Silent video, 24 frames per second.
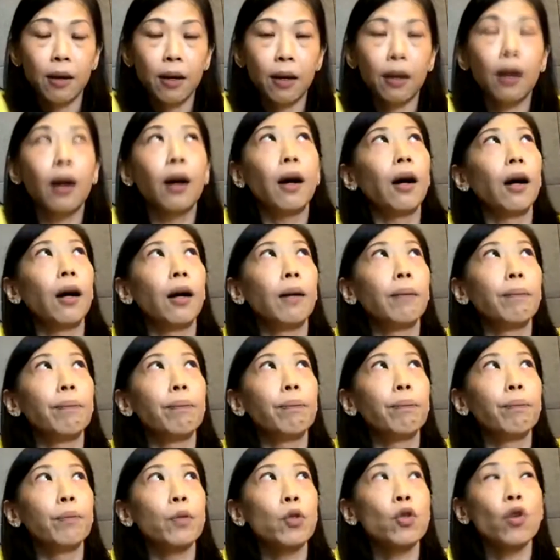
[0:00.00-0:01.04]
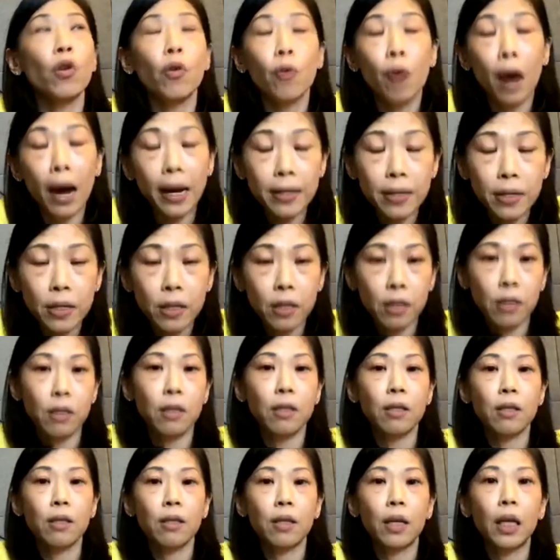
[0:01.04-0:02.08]

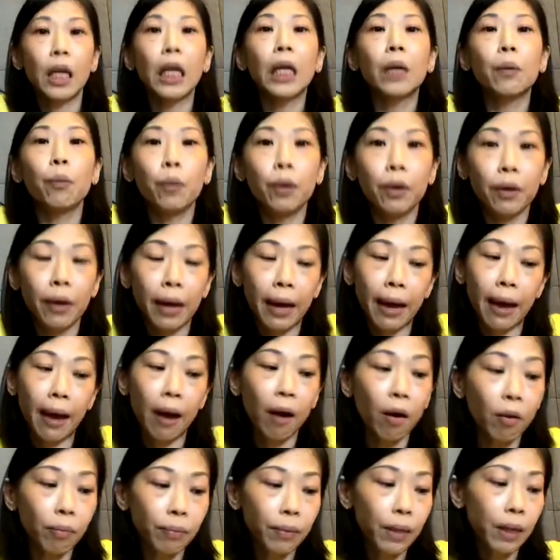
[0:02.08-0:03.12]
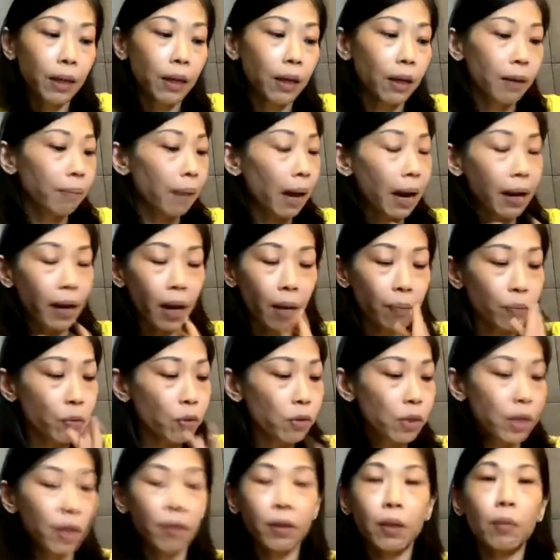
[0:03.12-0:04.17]
psoriasis, it will help by up to
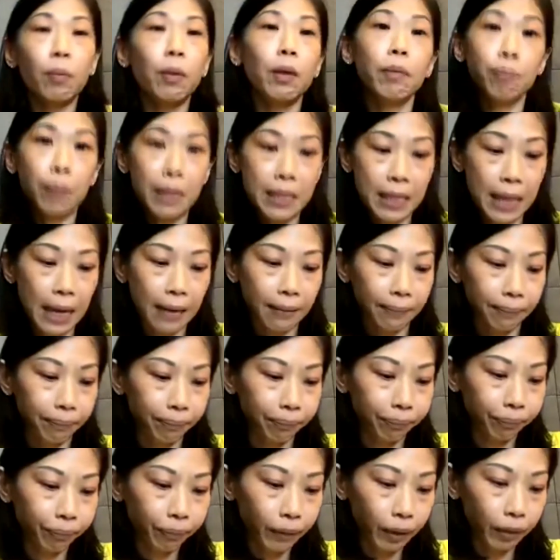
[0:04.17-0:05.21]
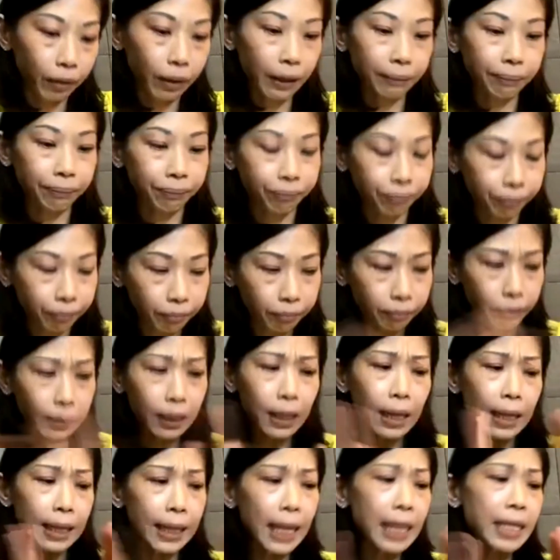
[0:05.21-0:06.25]
71%, right?
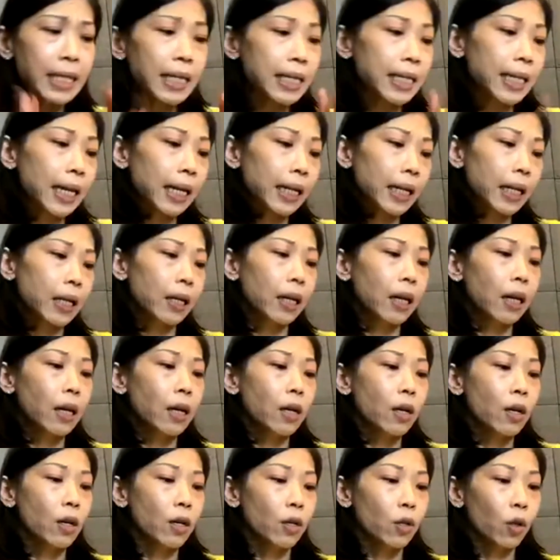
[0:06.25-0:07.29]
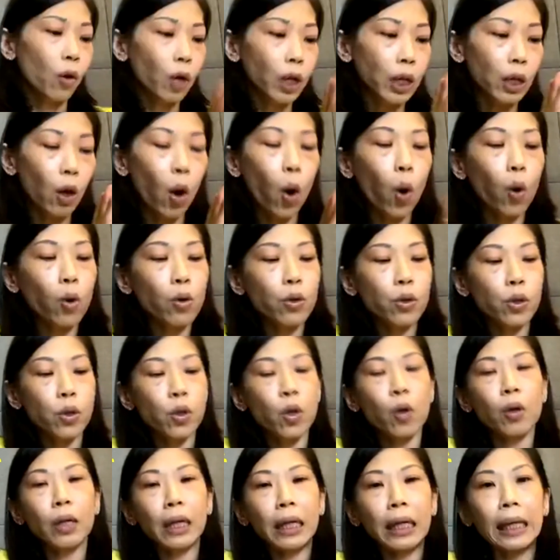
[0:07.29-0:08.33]
That's a study. So it
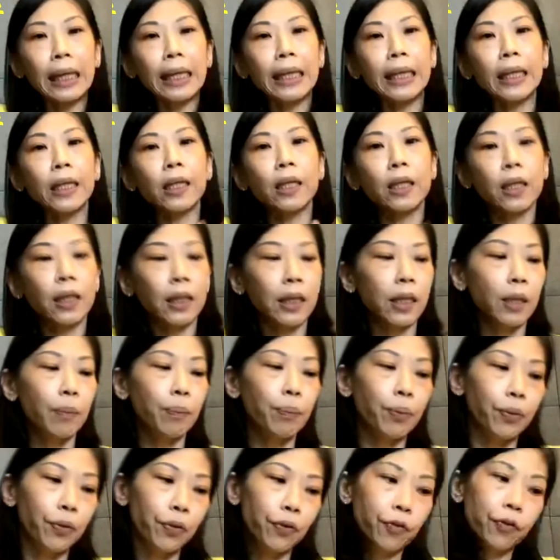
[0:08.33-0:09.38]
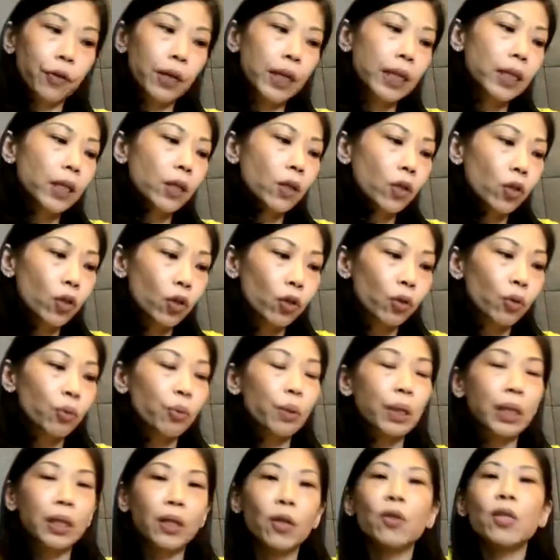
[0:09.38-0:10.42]
also clinically proven to
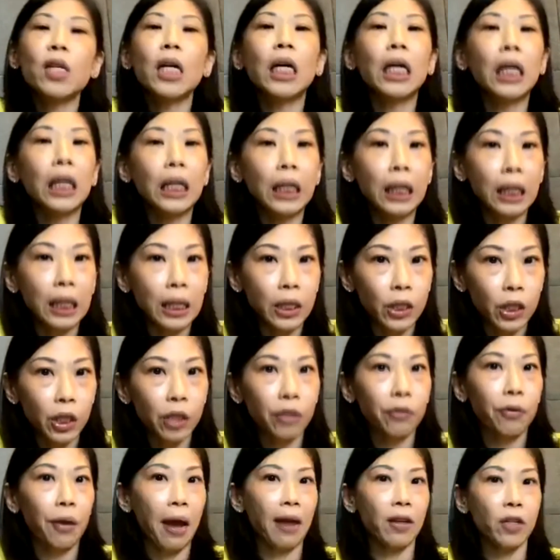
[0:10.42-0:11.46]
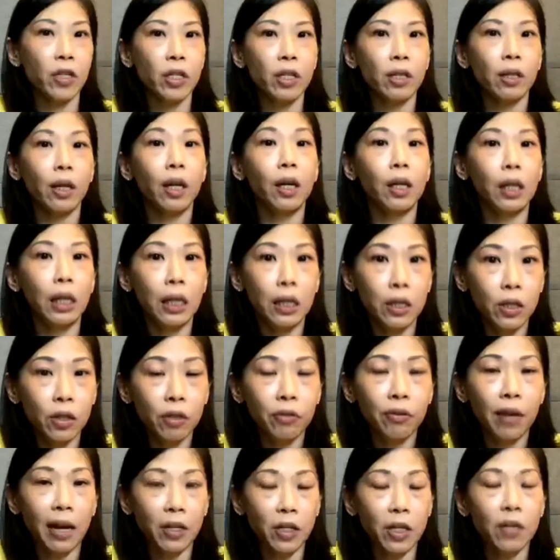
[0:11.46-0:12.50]
reduce allergic reaction. Allergic
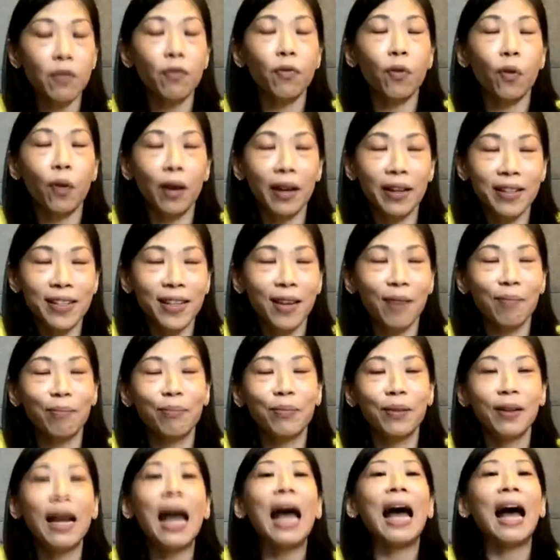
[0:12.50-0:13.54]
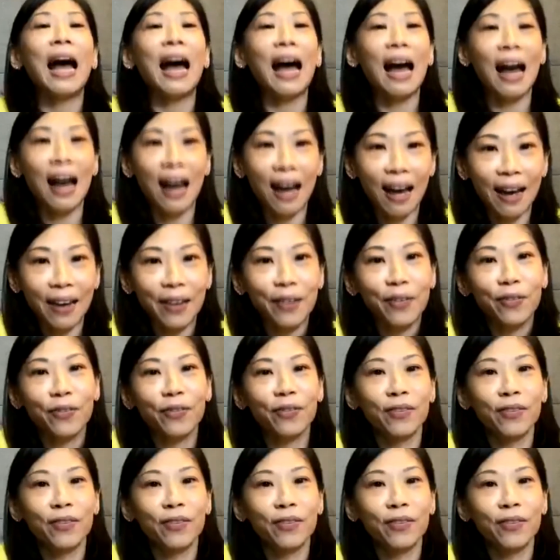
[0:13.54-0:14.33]
reaction, for example, hive,